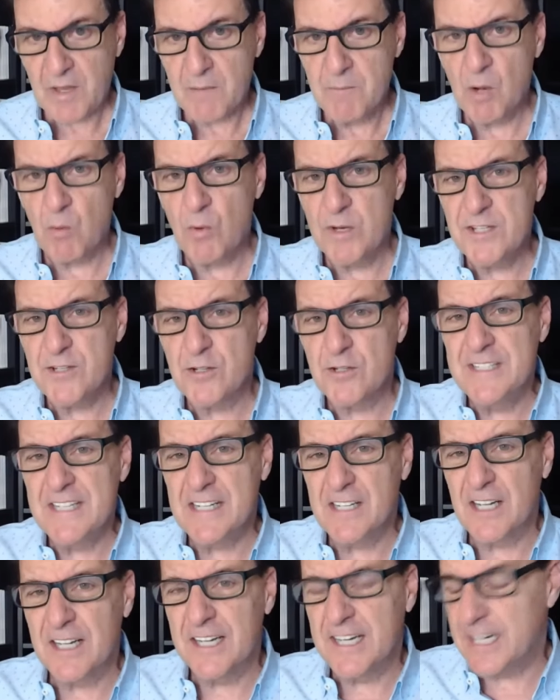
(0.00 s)
But when you're
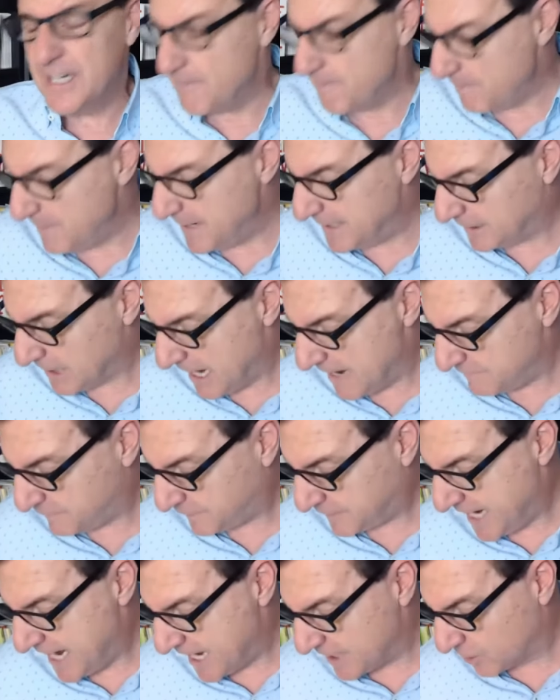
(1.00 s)
dealing in a midlife
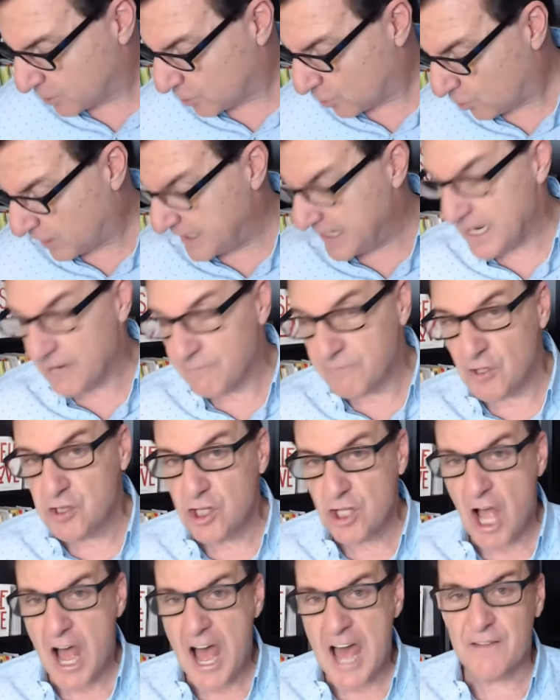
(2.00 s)
category of a
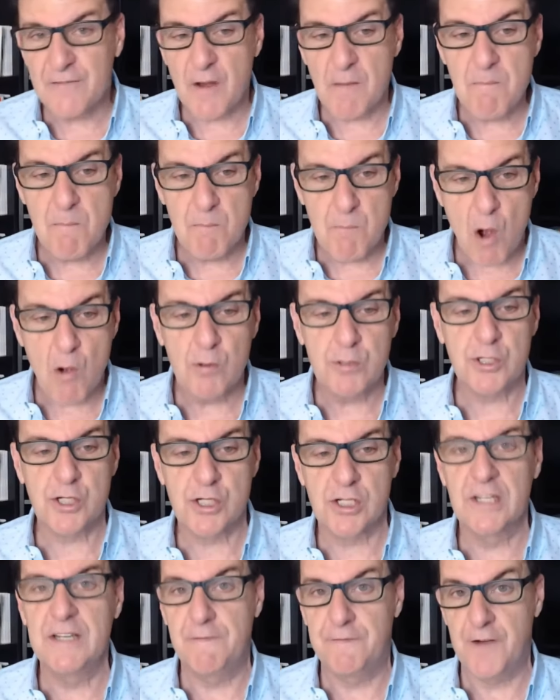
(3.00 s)
lot of
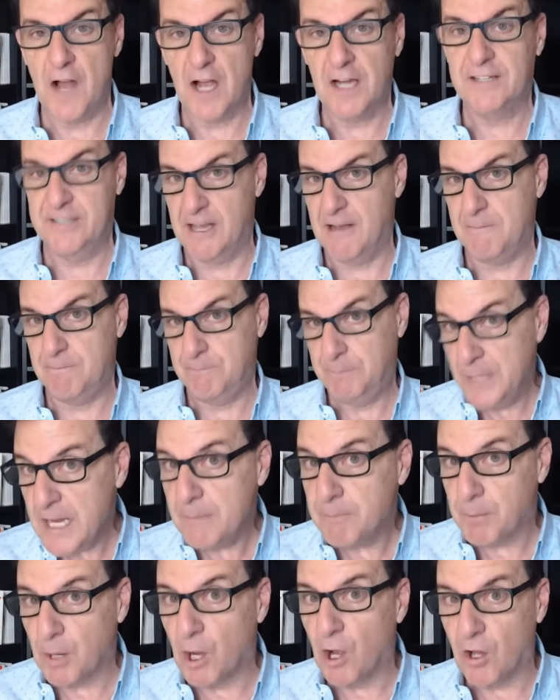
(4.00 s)
emotionally fucked up
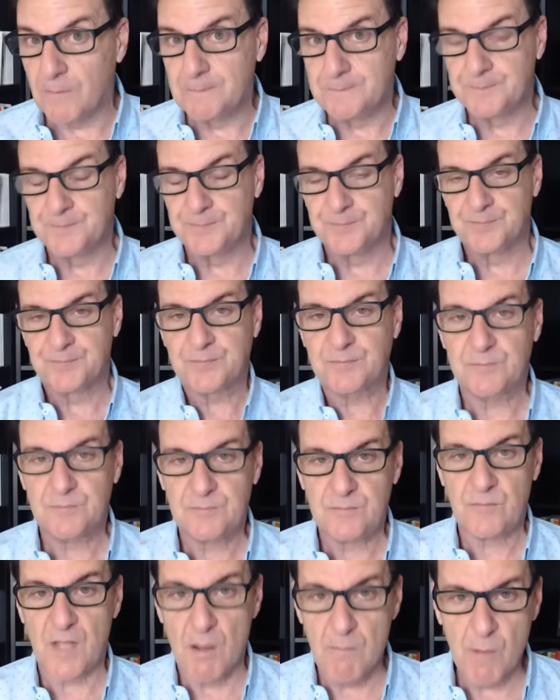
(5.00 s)
people,
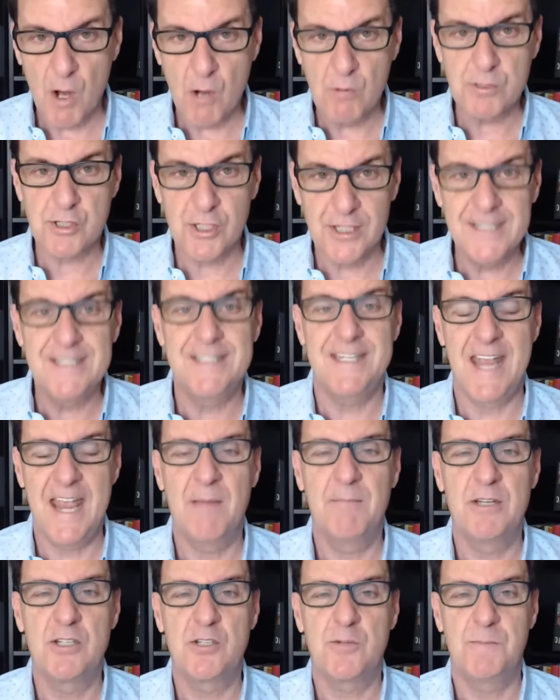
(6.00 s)
emotionally
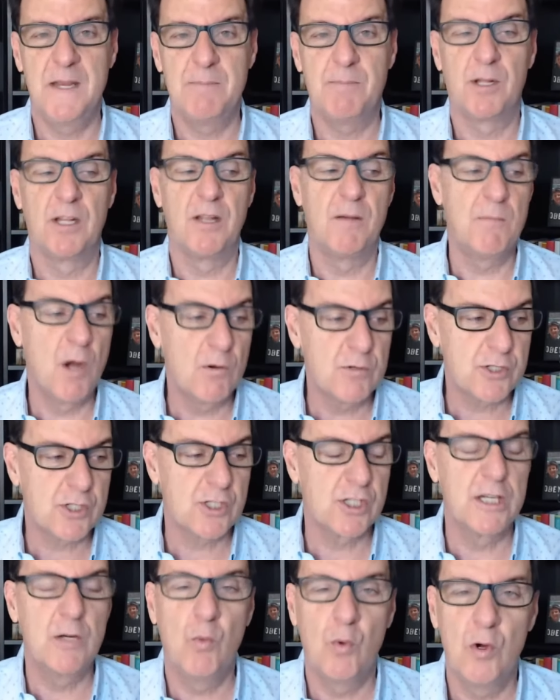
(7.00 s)
damaged people,
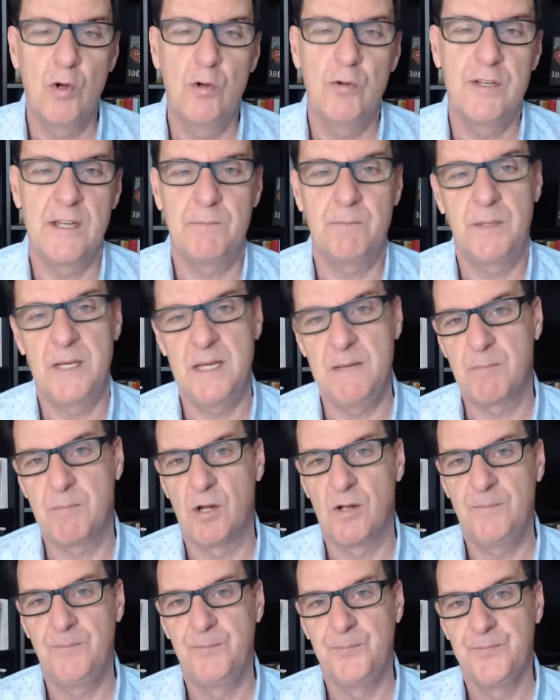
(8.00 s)
emotionally wounded
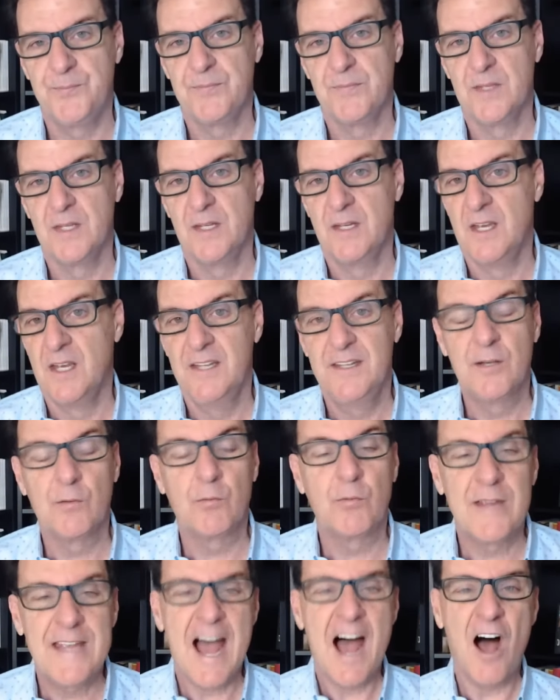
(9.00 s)
people, the
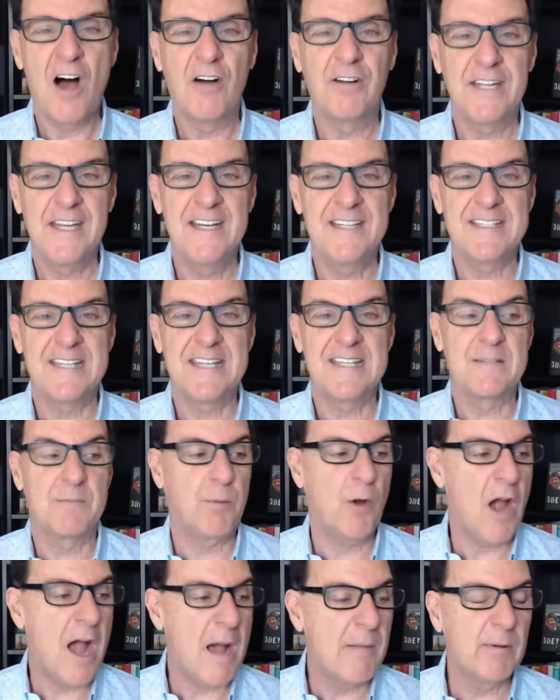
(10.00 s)
reality is is
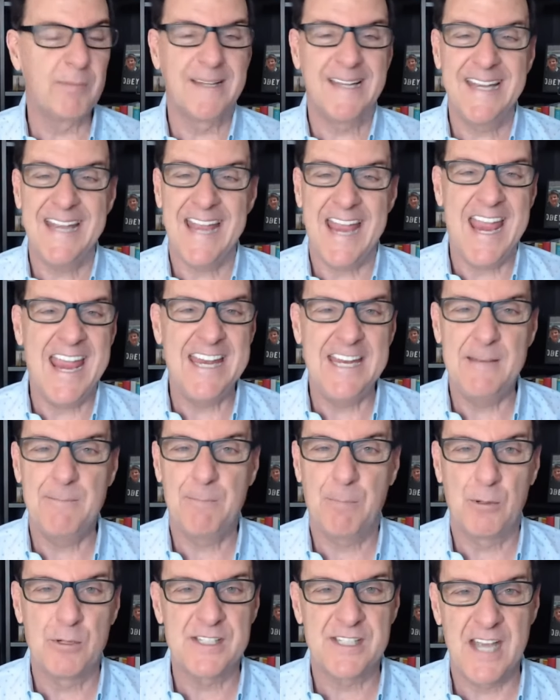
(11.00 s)
probably
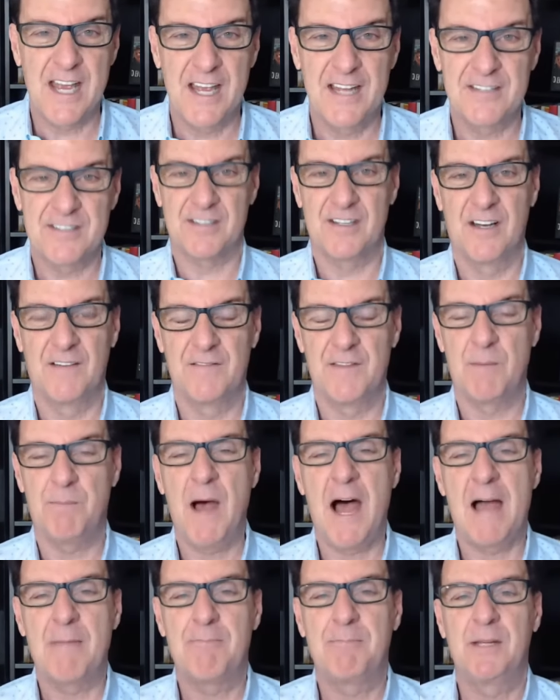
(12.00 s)
80% of the
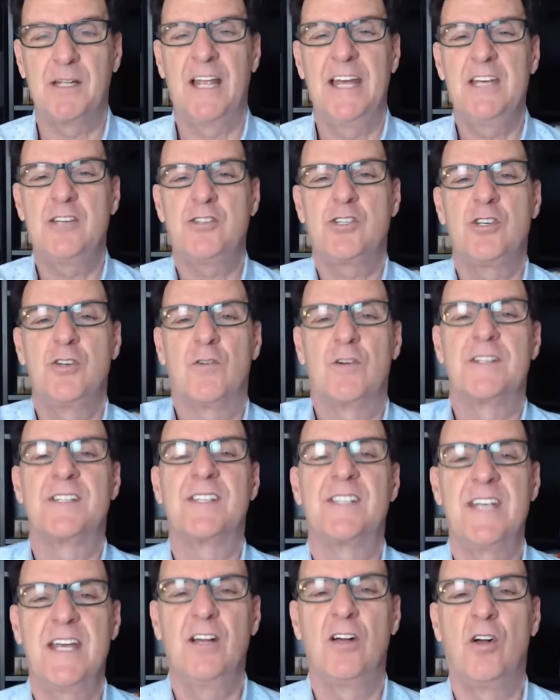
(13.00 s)
population who are
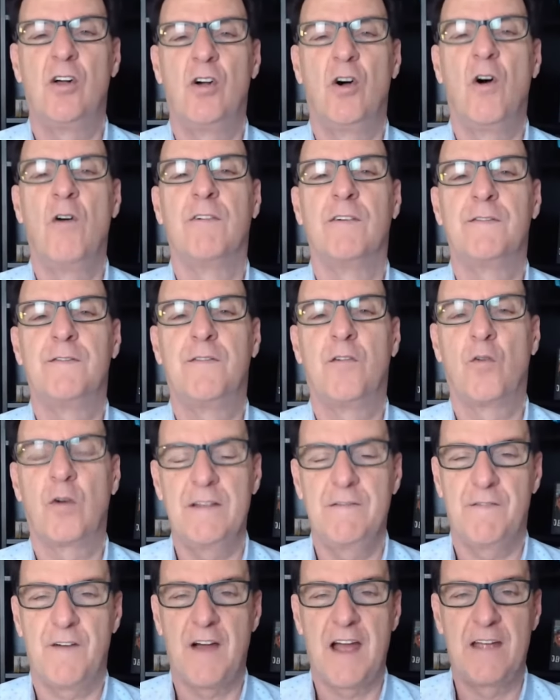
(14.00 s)
single over
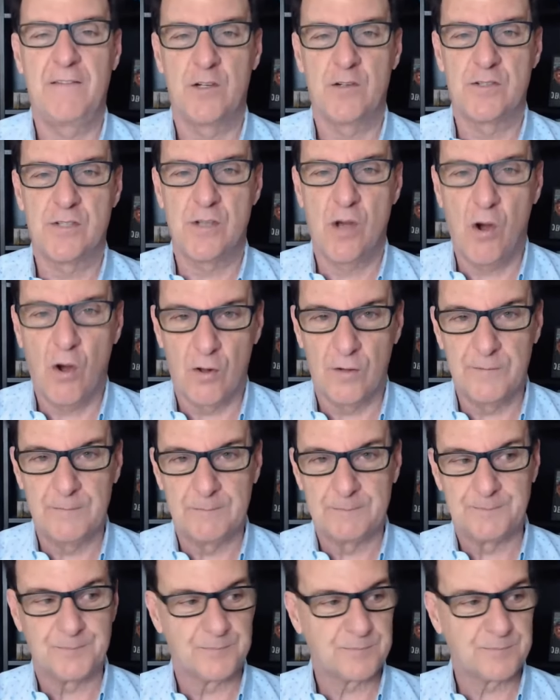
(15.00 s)
45 years old